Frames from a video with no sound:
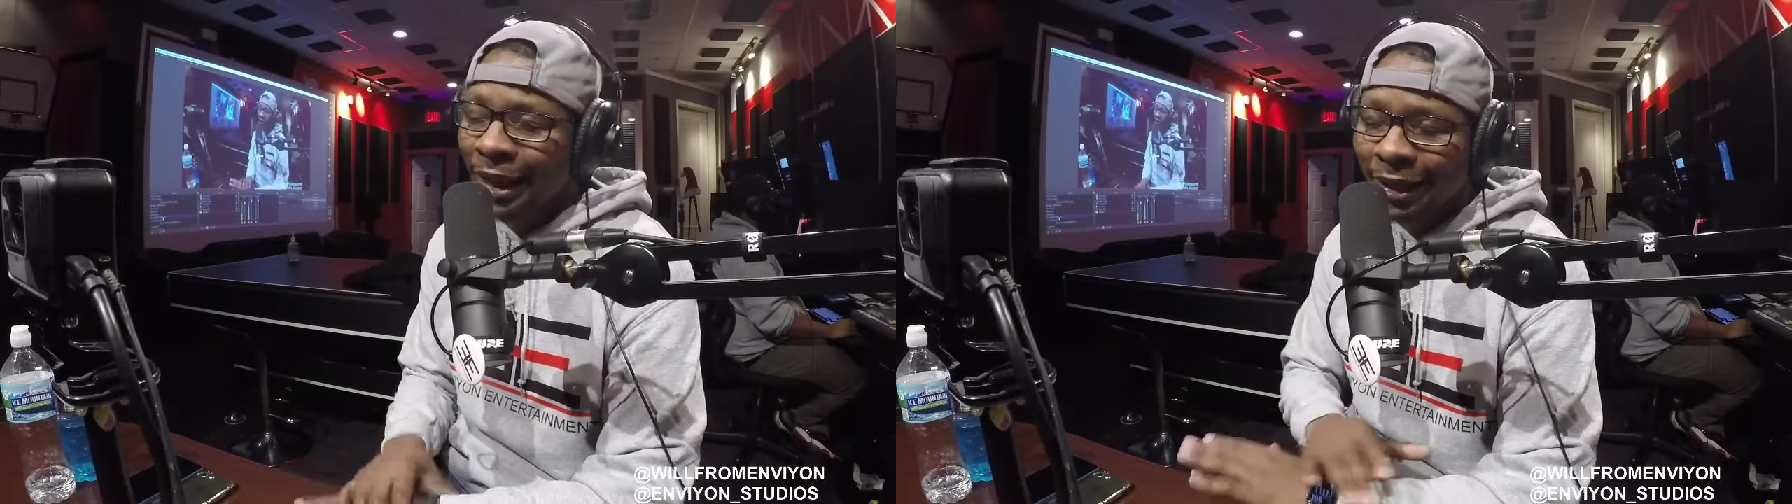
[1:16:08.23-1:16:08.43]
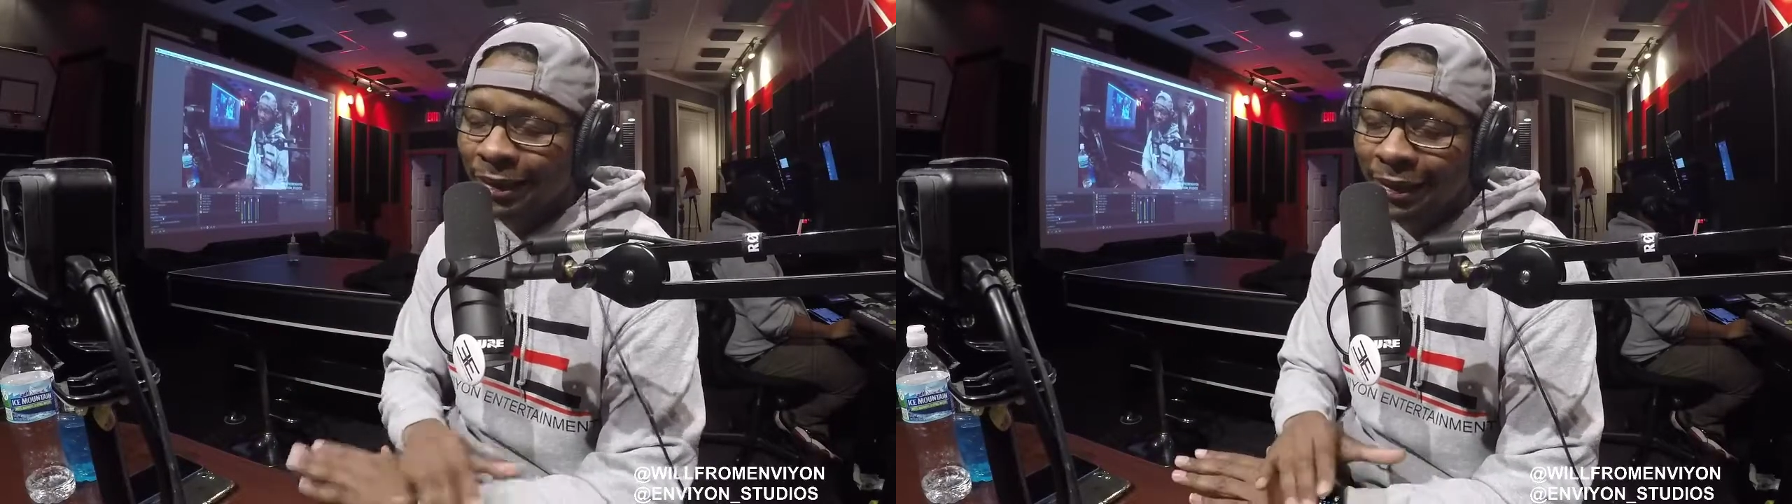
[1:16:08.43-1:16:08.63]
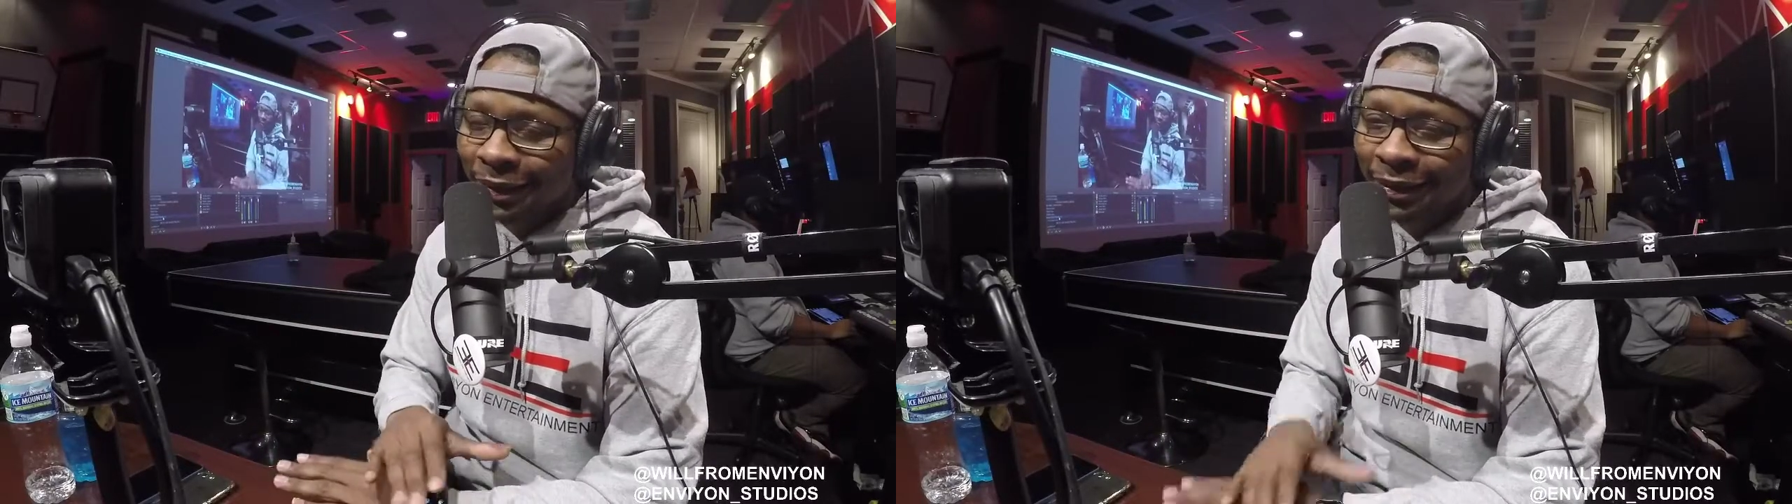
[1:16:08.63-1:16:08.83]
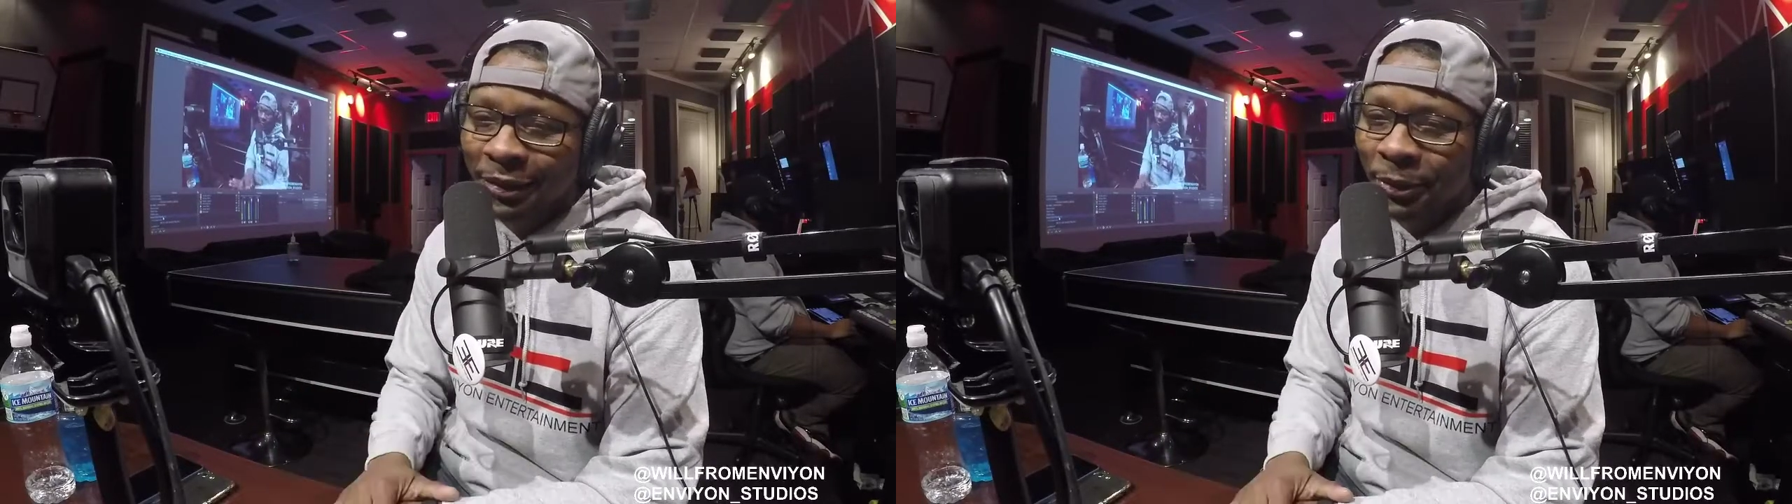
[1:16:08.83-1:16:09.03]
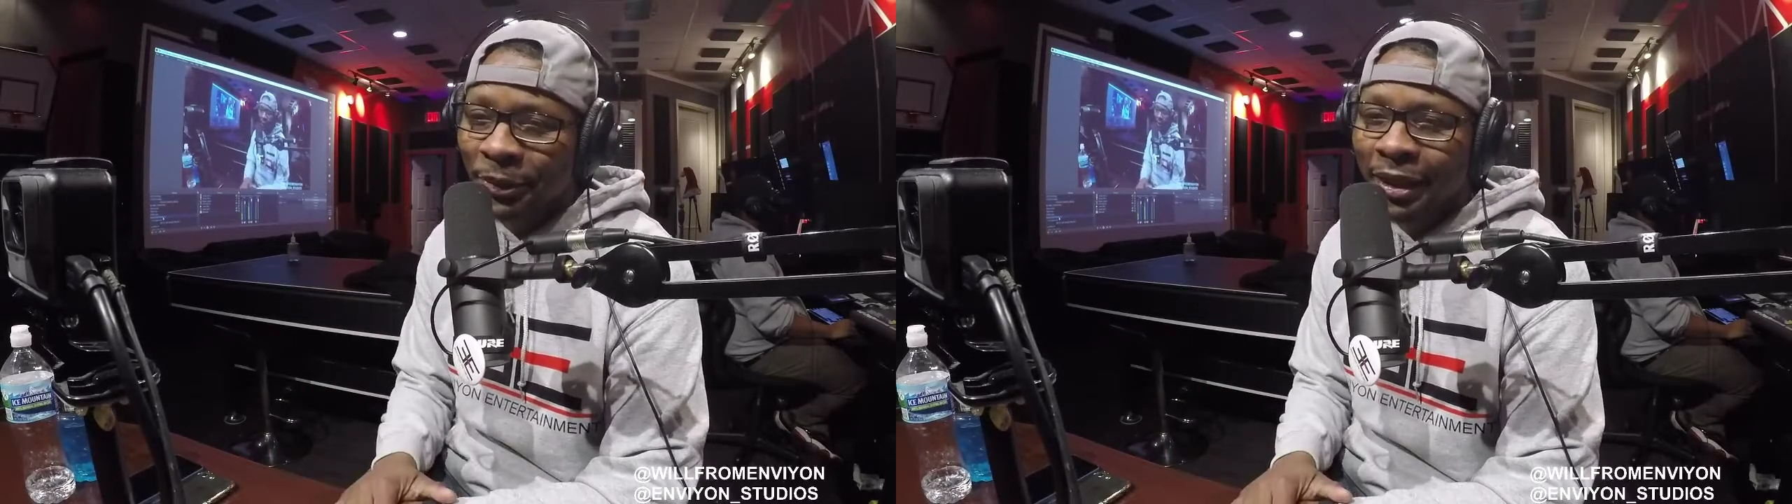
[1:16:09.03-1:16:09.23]
Excellent.
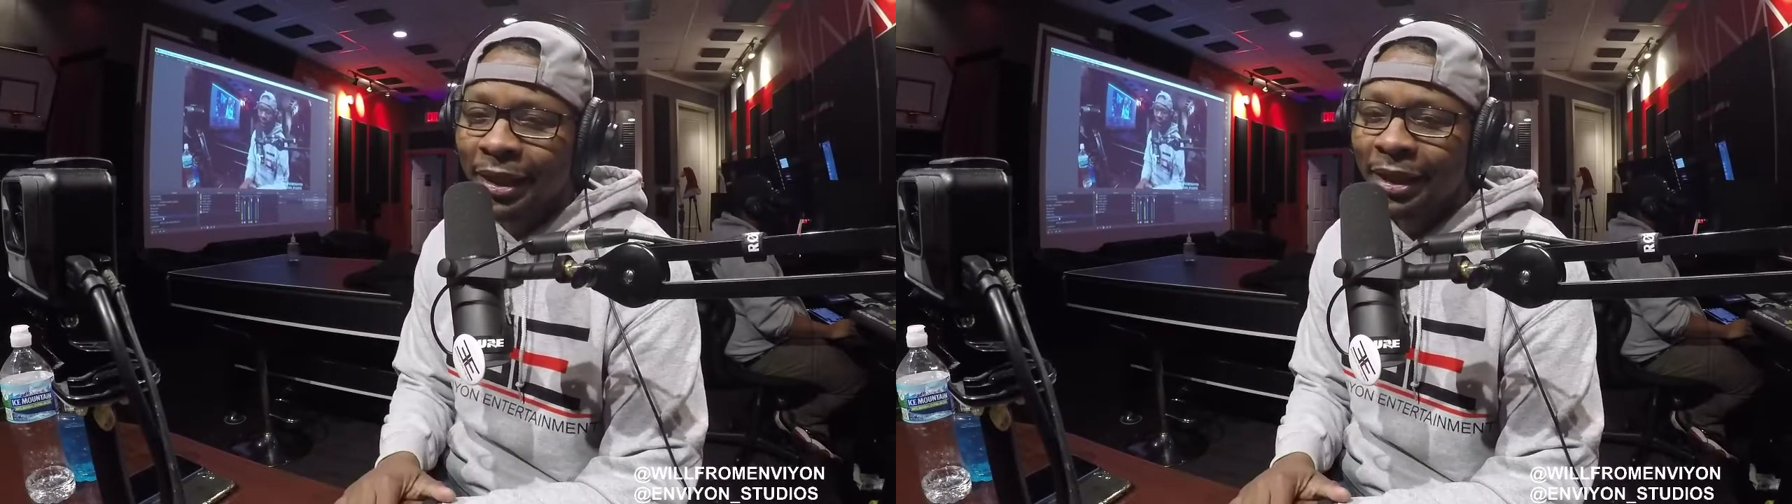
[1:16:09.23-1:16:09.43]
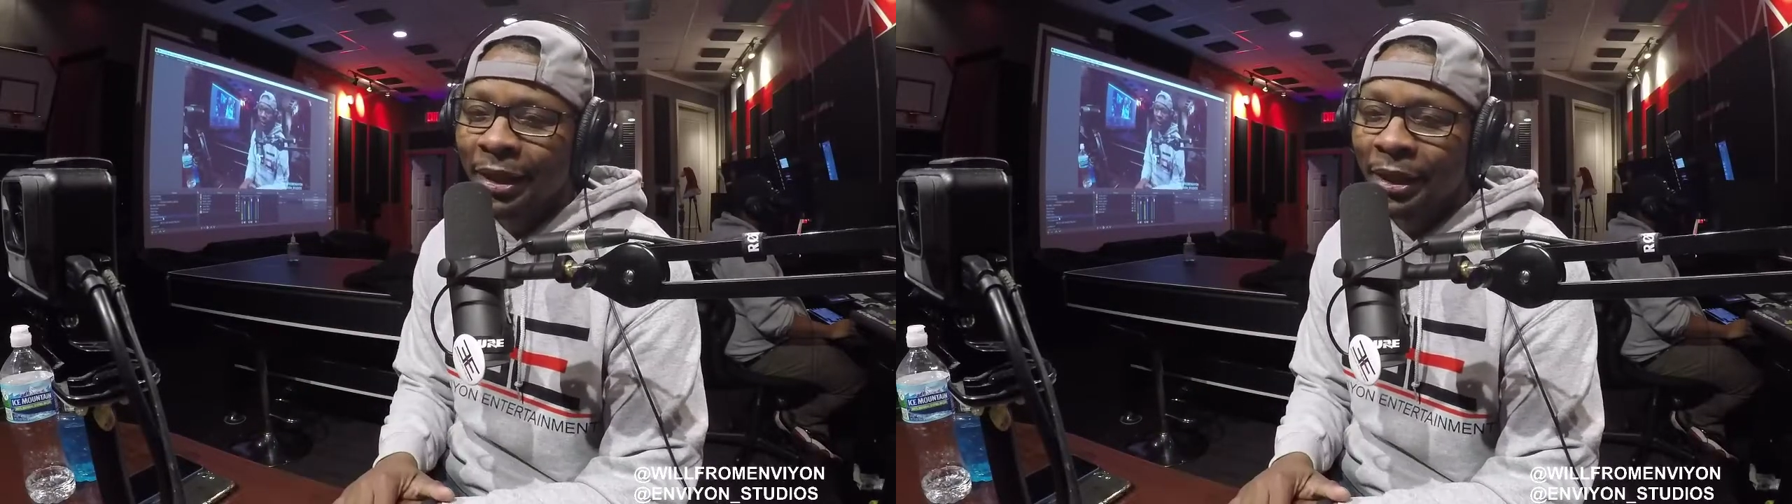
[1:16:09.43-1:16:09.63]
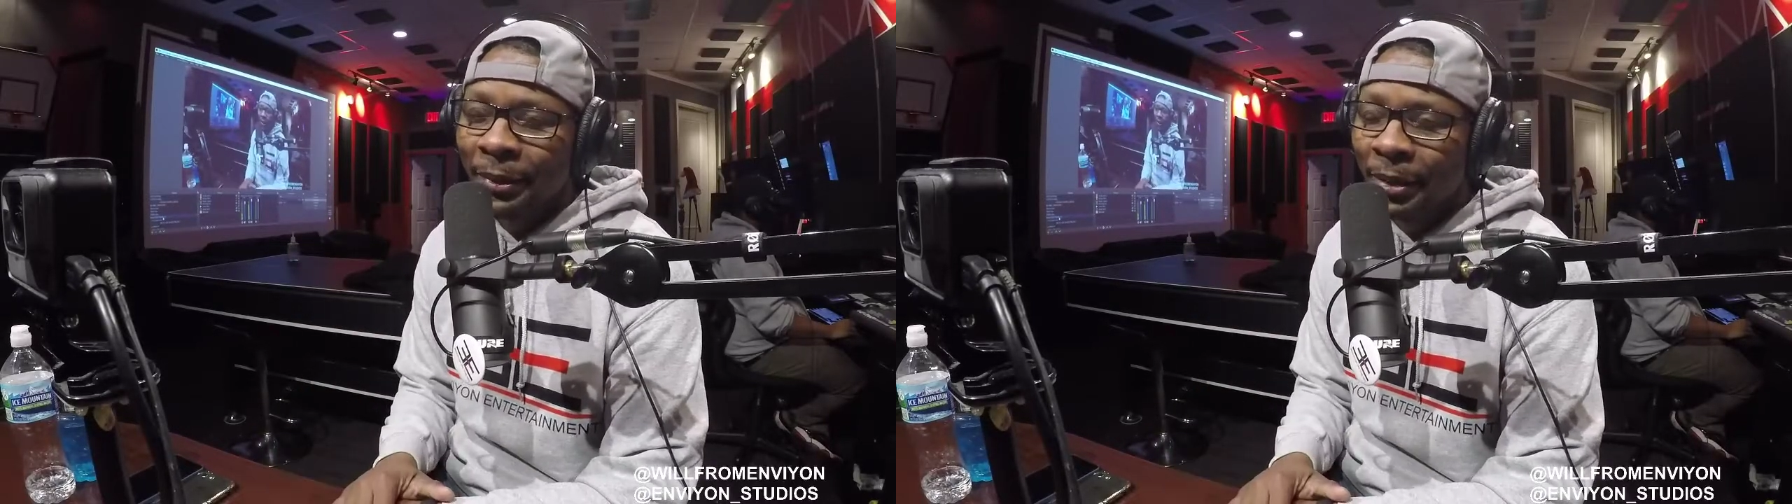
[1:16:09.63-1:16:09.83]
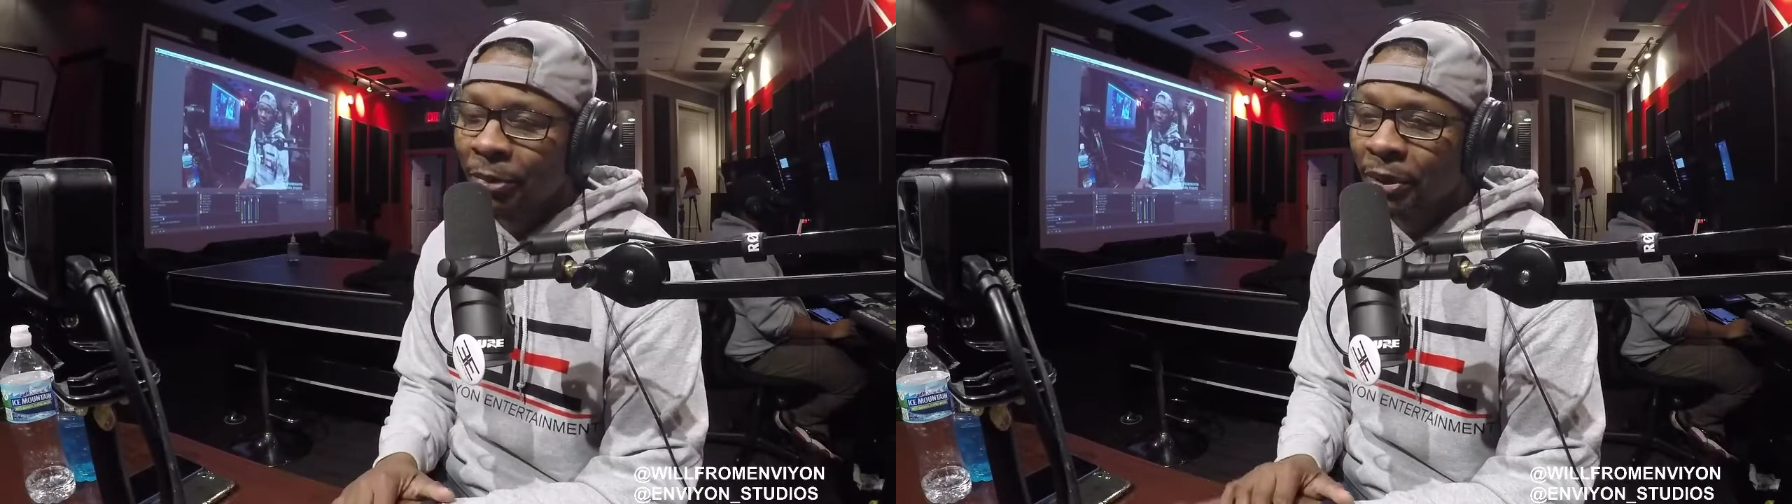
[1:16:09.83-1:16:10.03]
So I'm